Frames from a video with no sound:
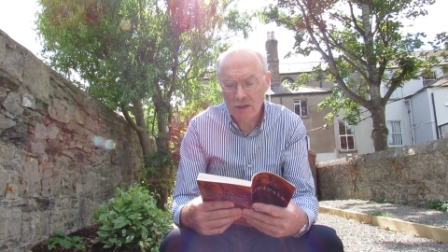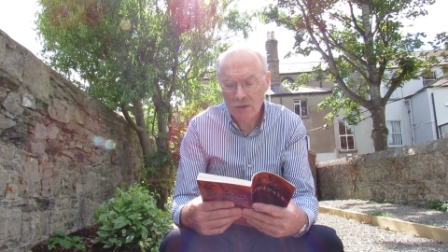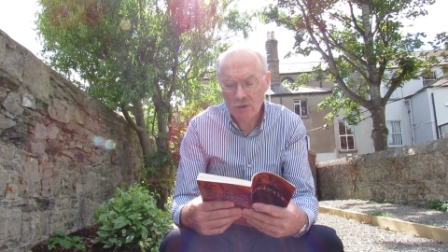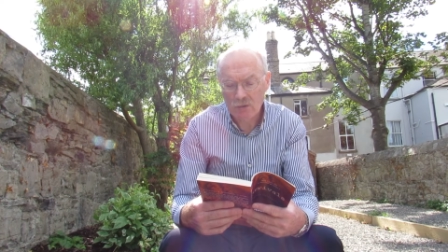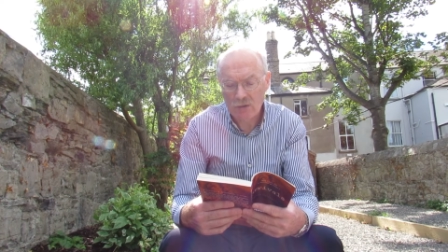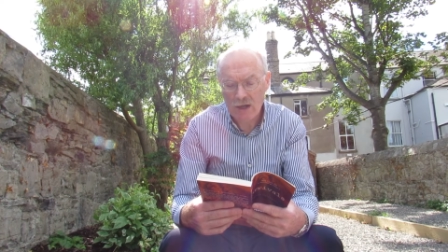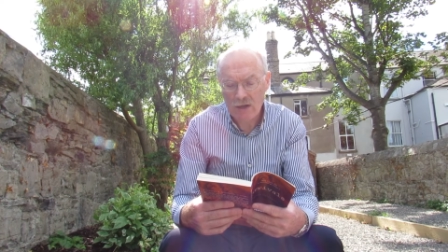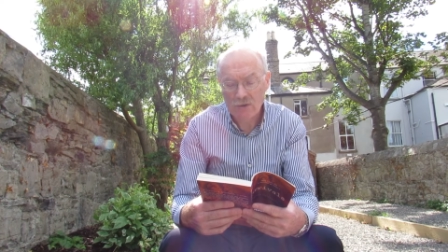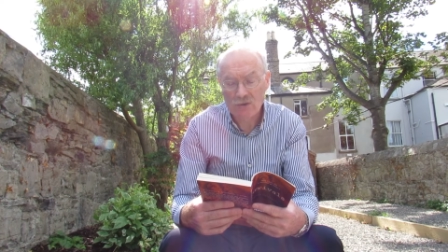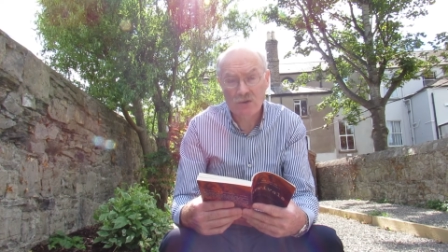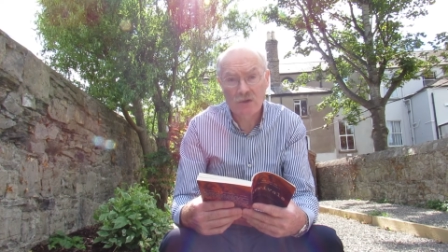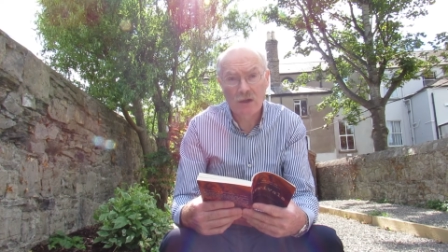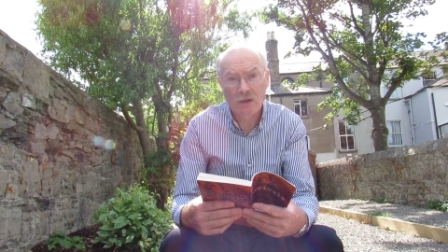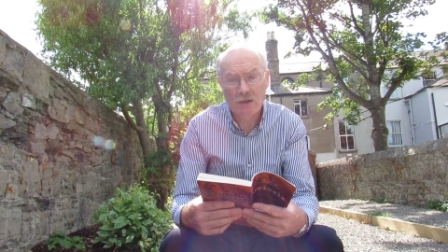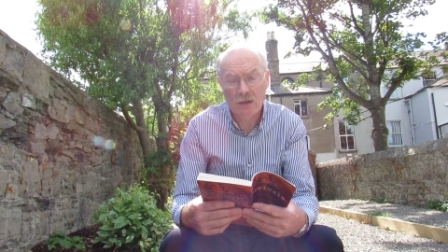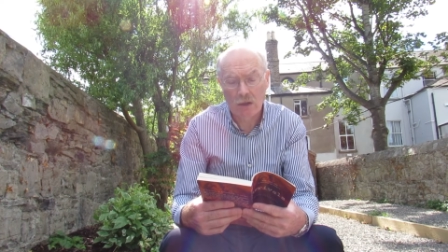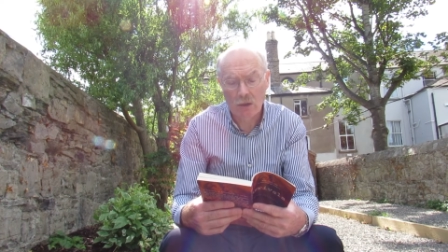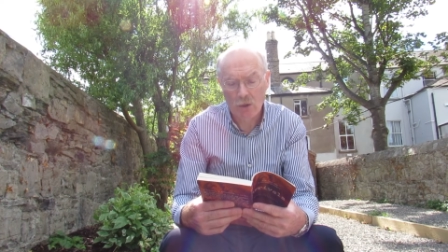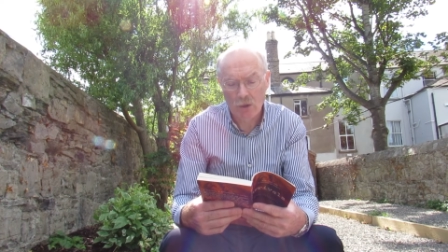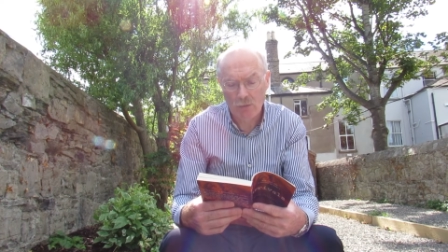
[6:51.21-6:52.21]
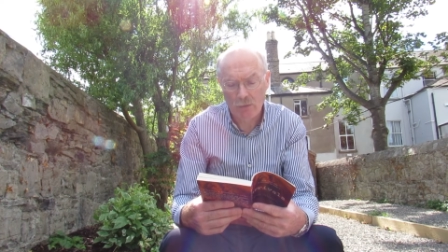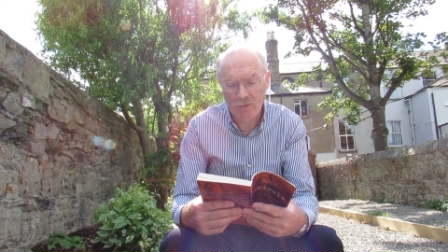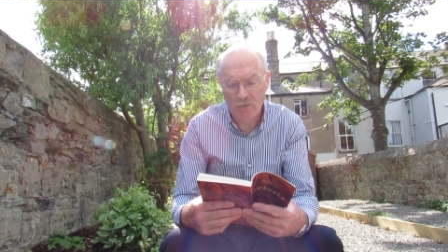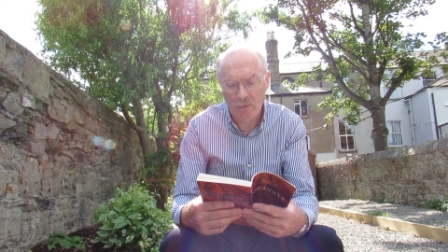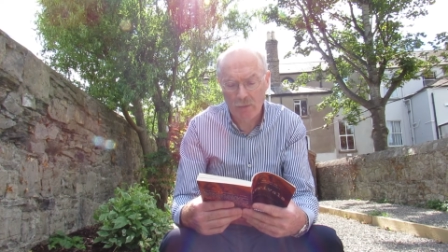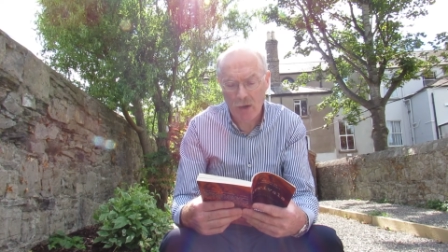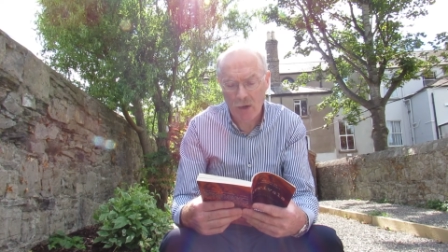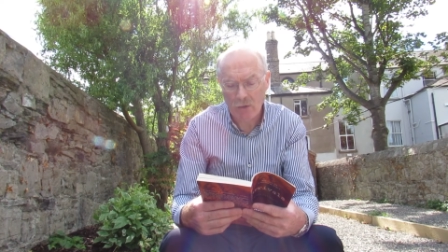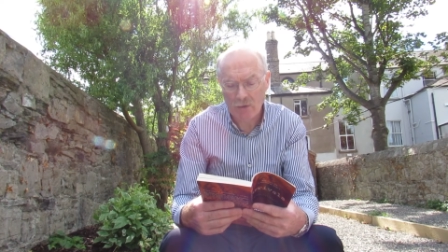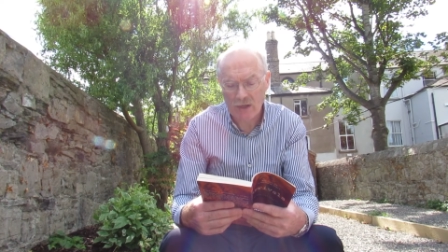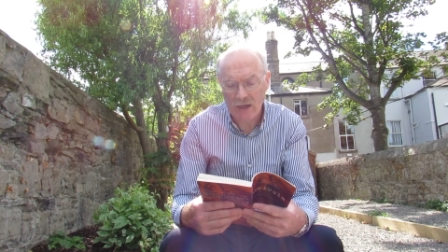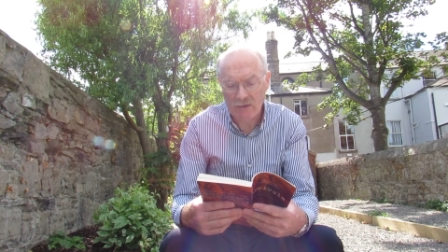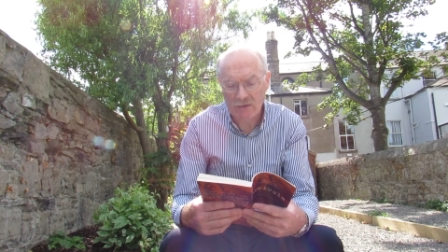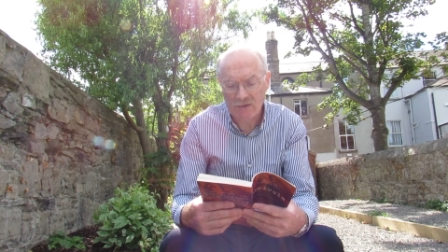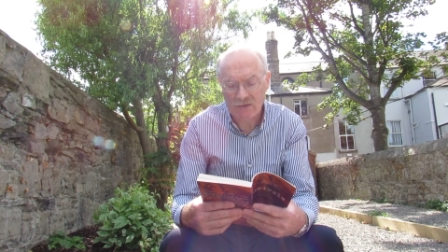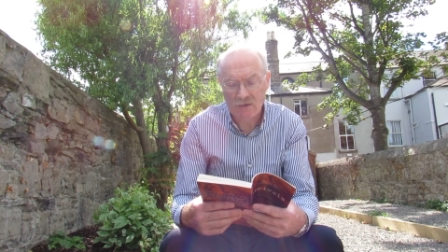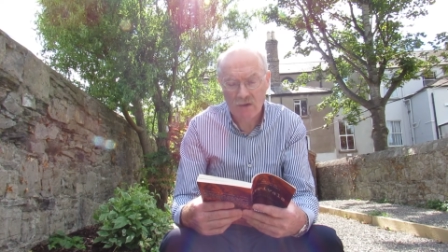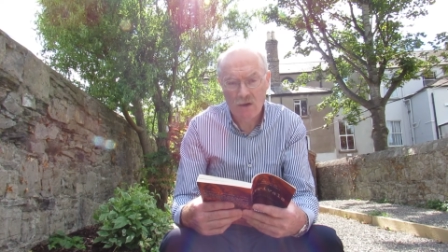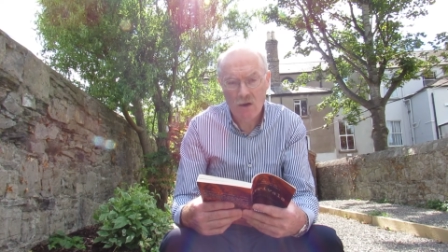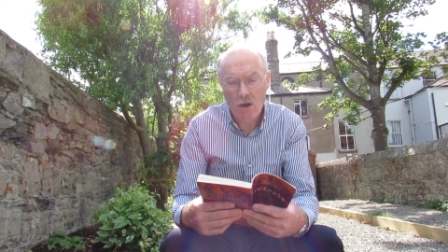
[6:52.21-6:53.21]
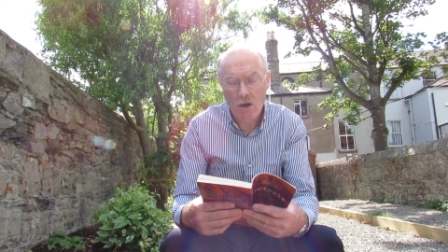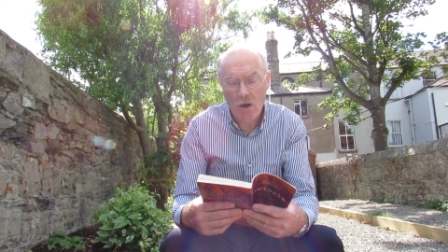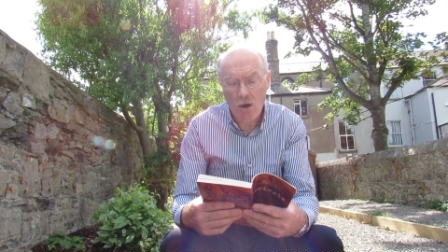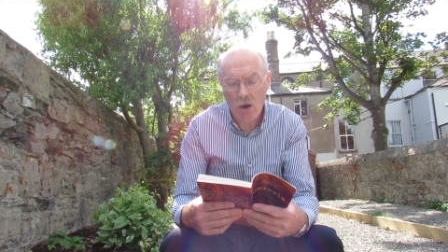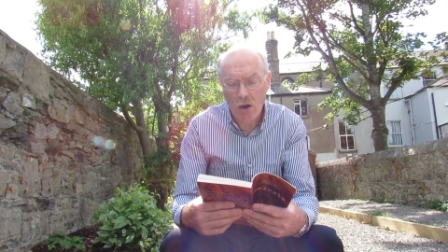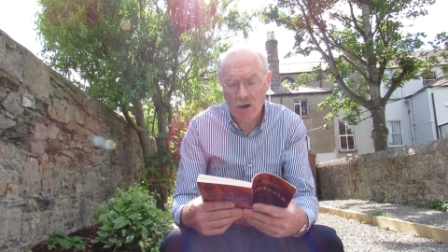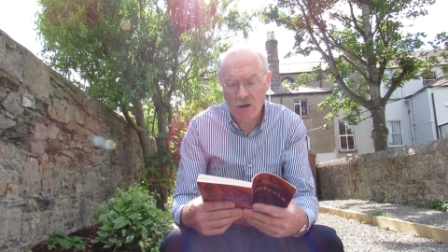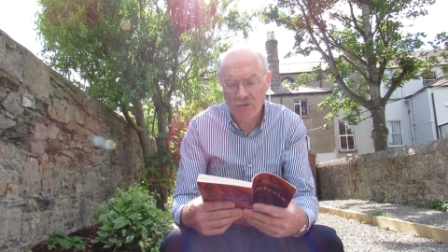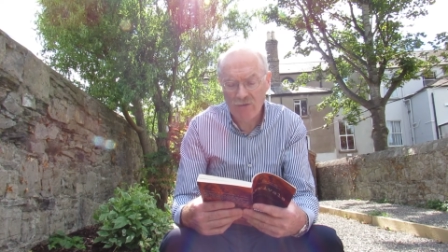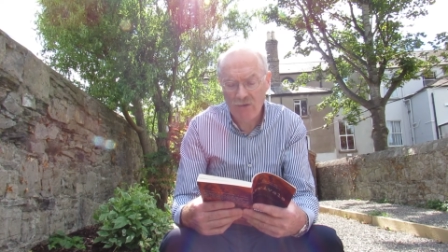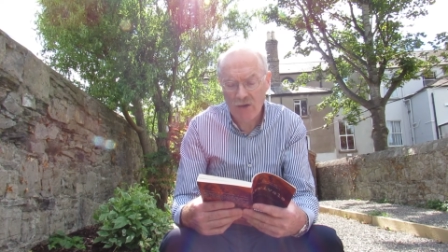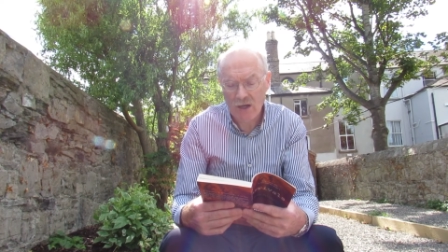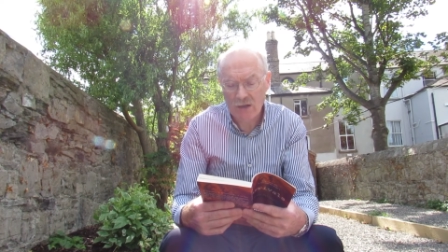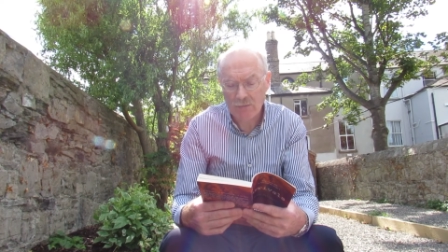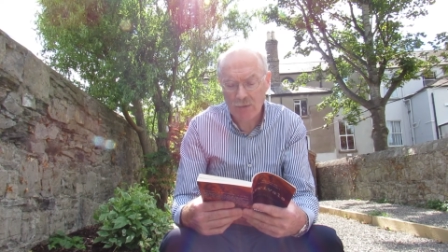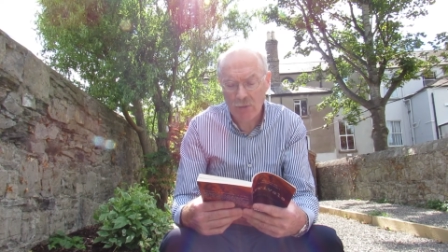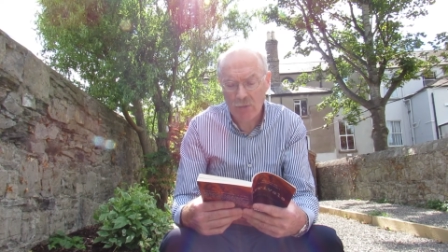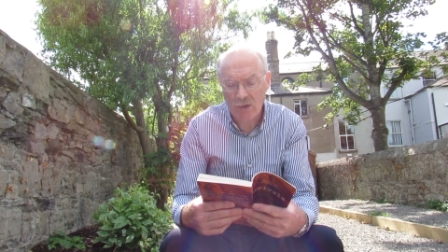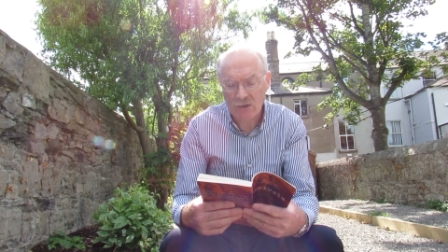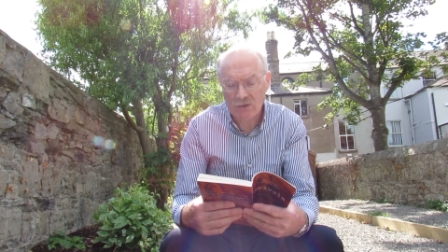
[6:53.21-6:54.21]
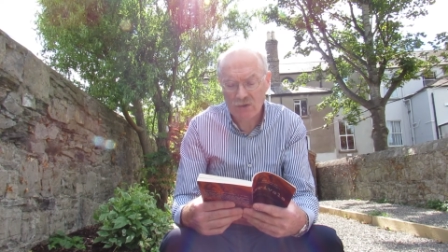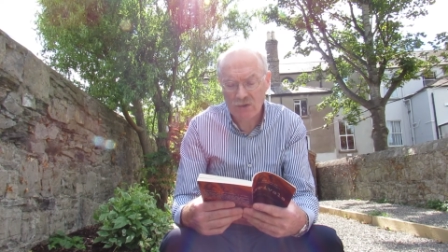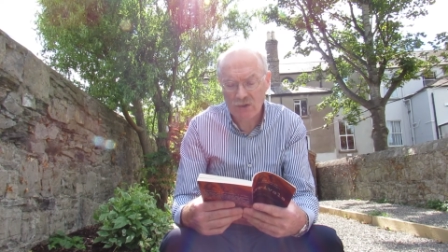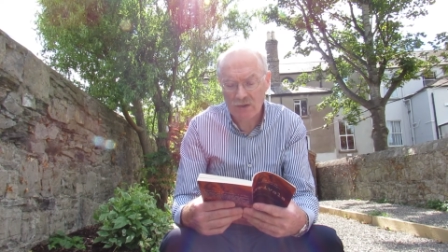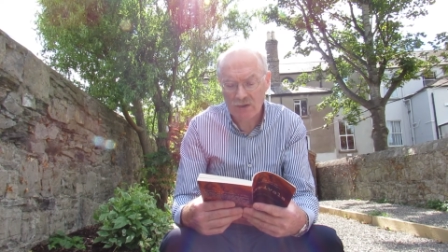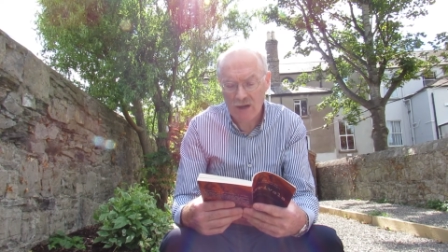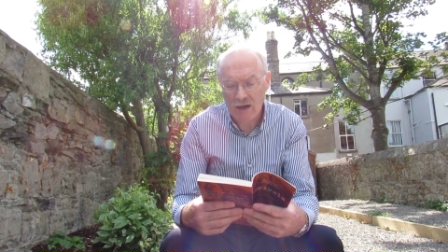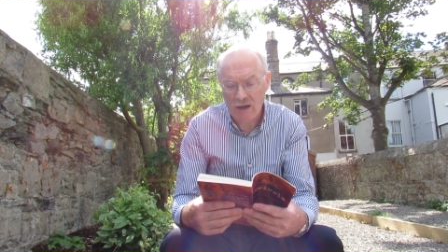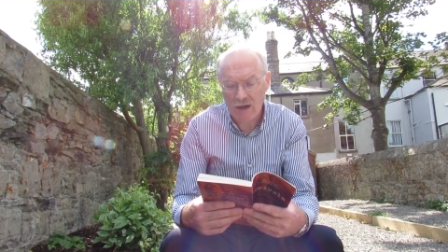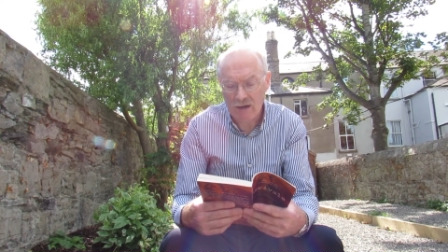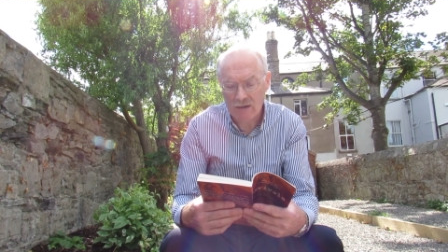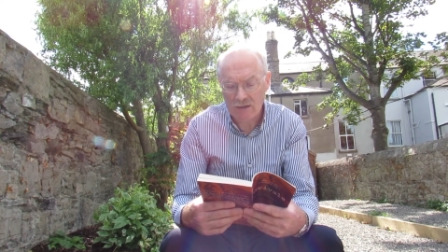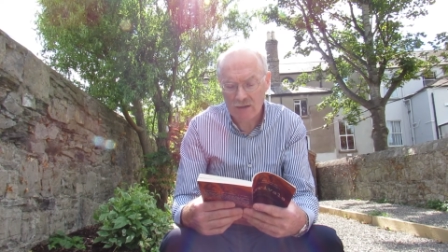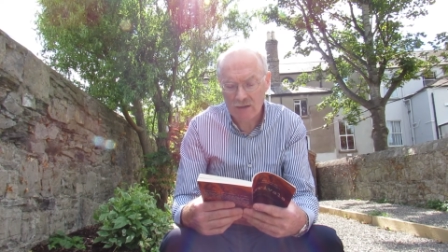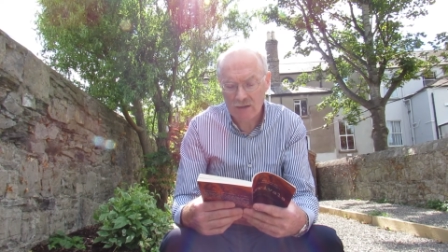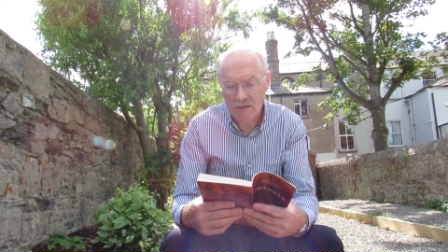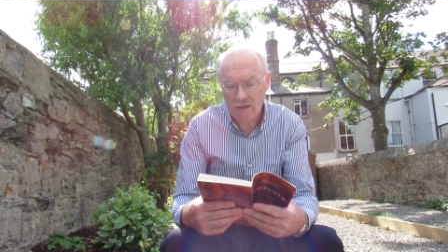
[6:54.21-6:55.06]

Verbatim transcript: crouched in the gloom of the boathouse, horrified by what she had heard,